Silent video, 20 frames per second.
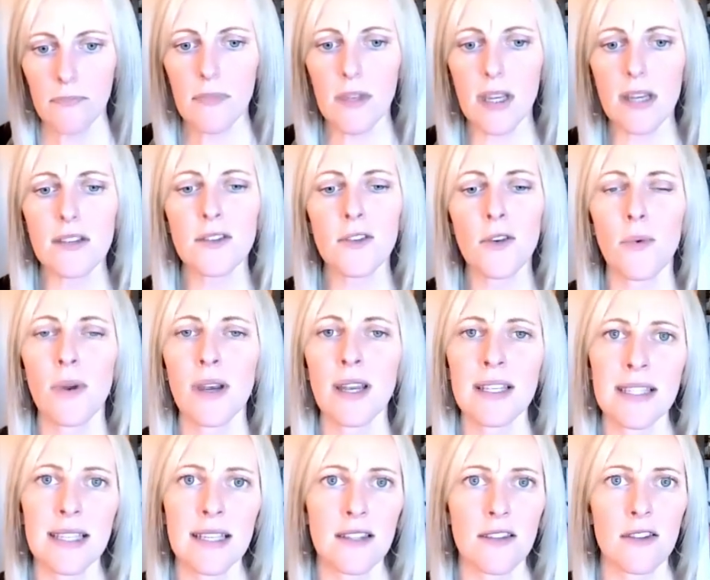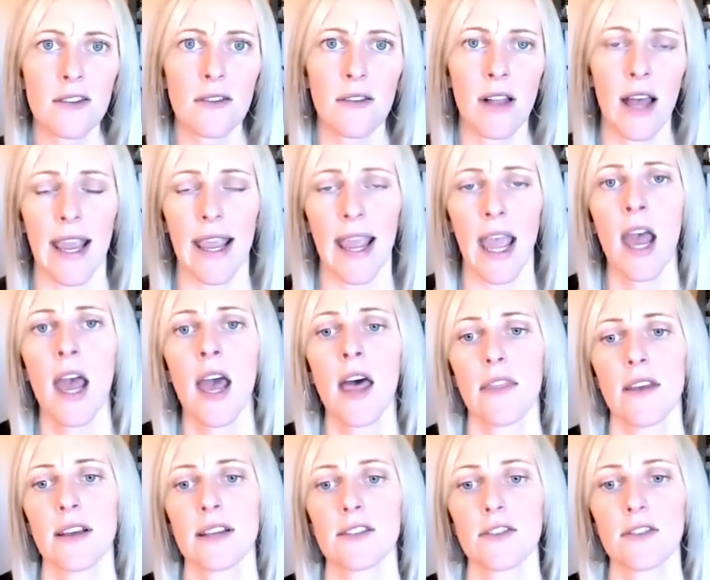So what does this look like?
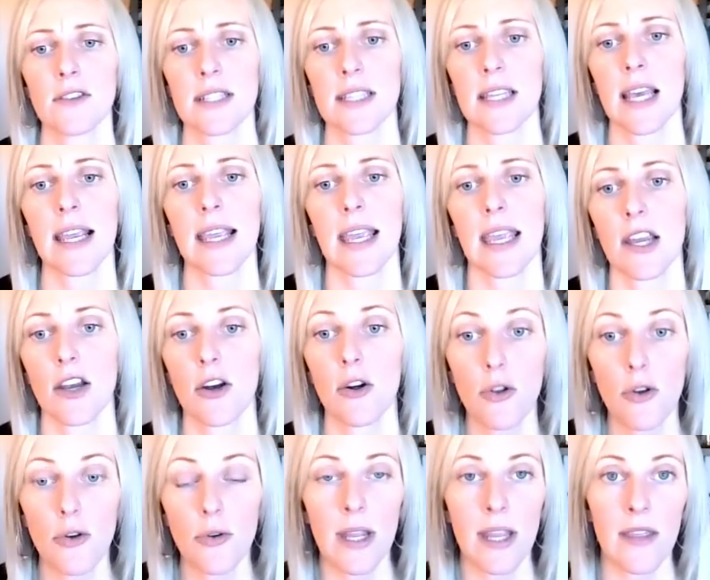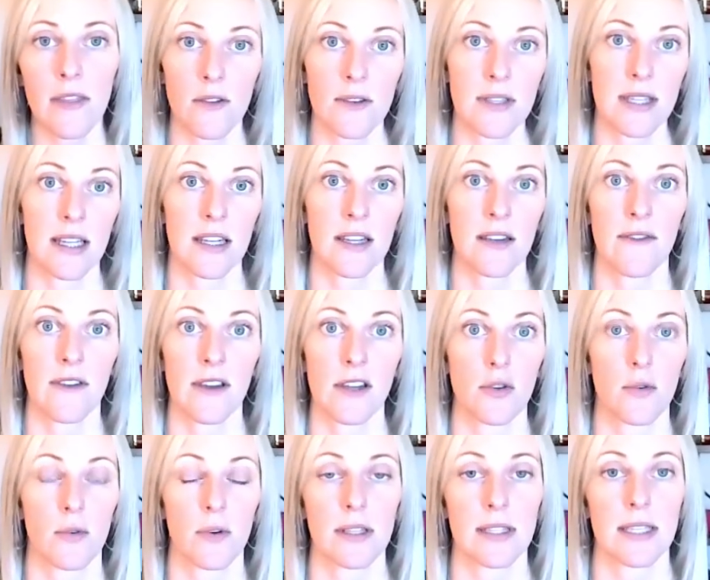This looks like including those
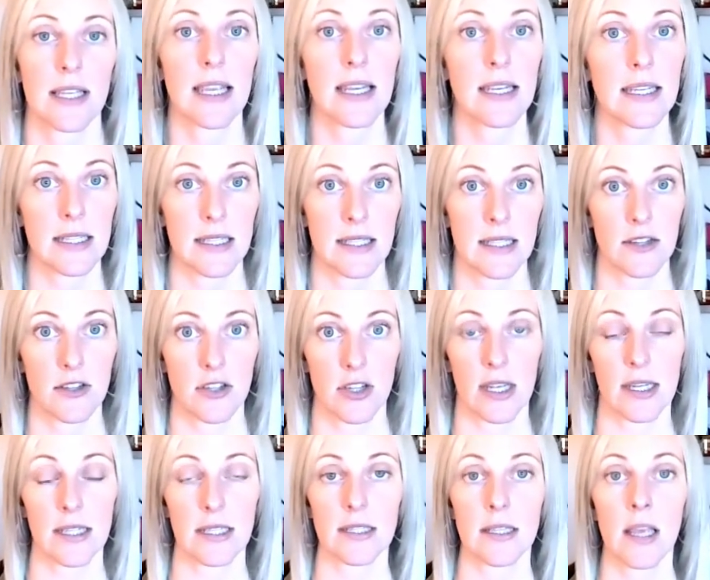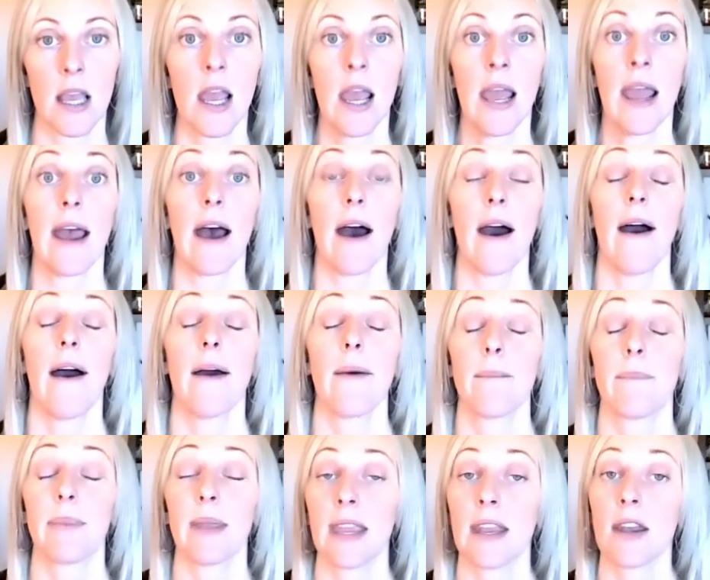individuals in decisions,
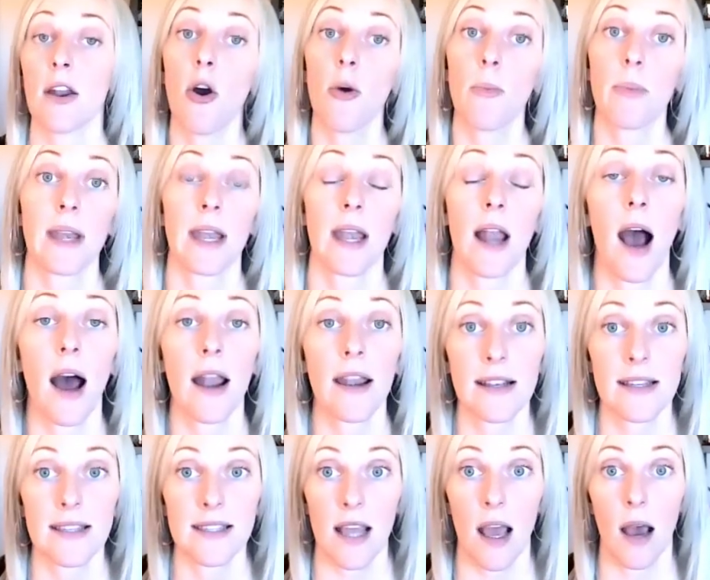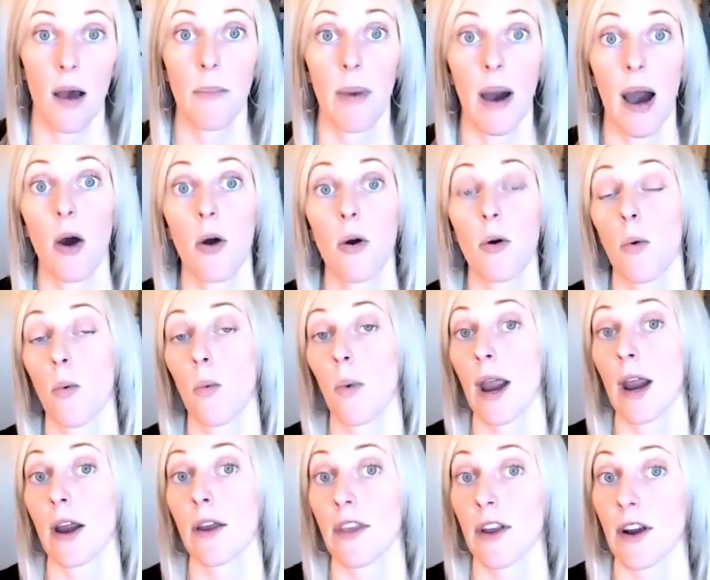being open and honest about
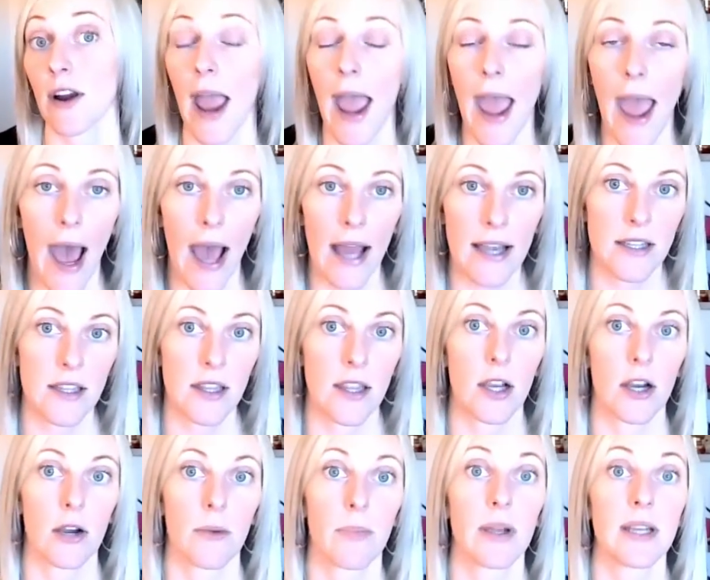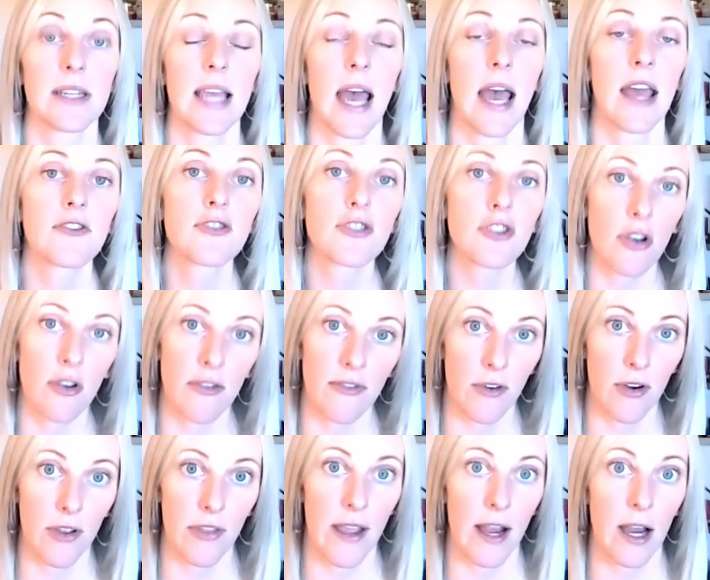where they're at, their potential
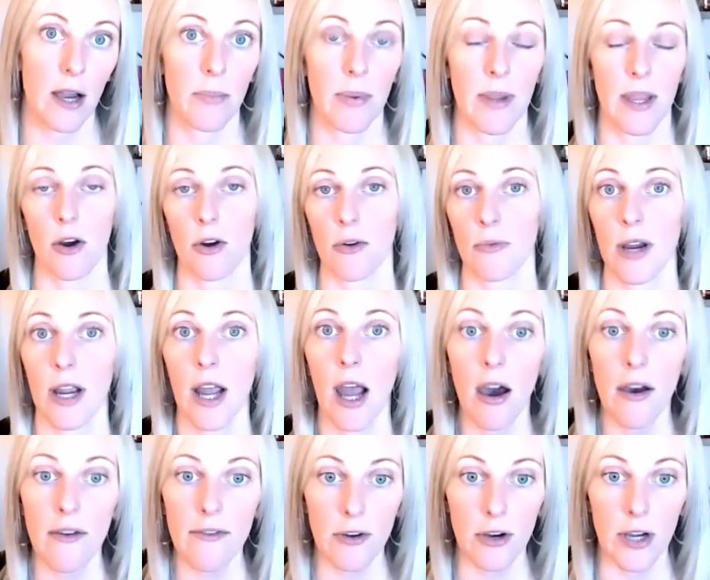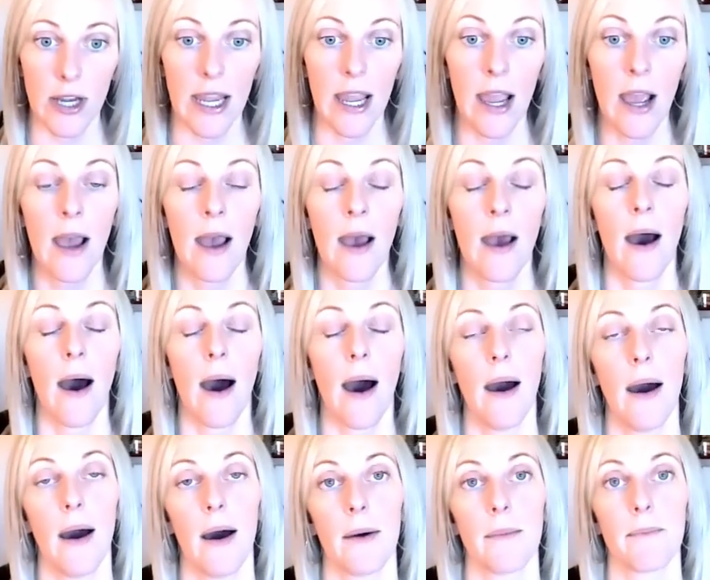for therapy or recovery,
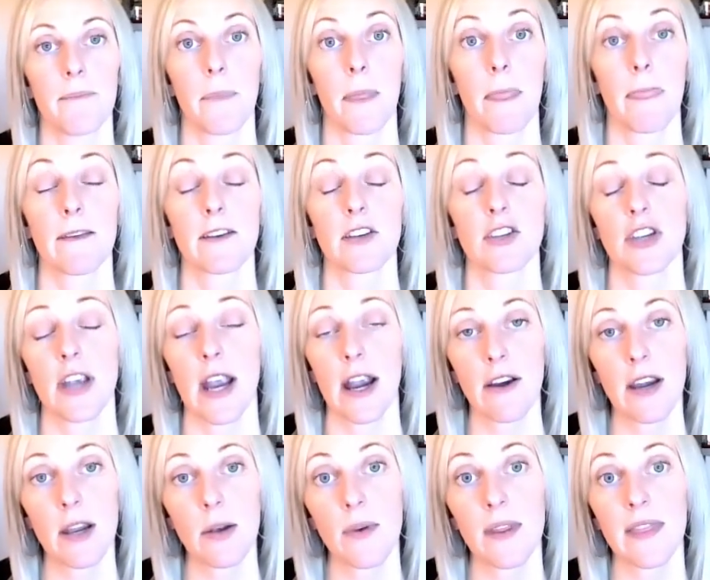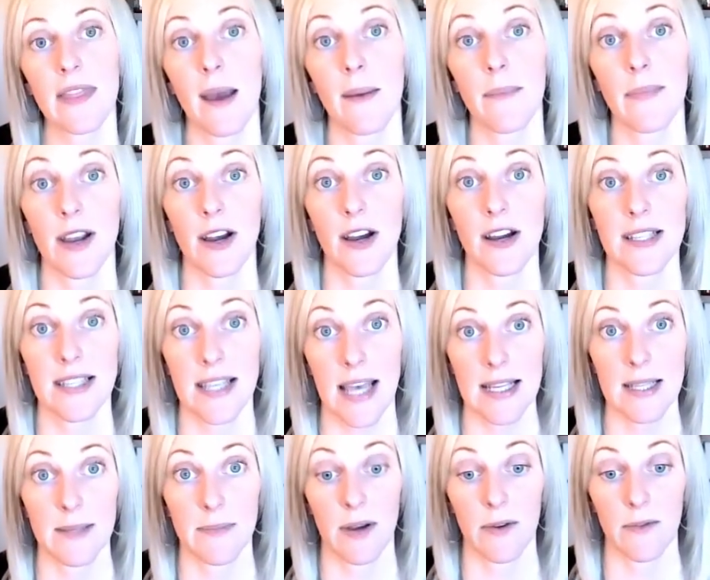sharing with them their assessment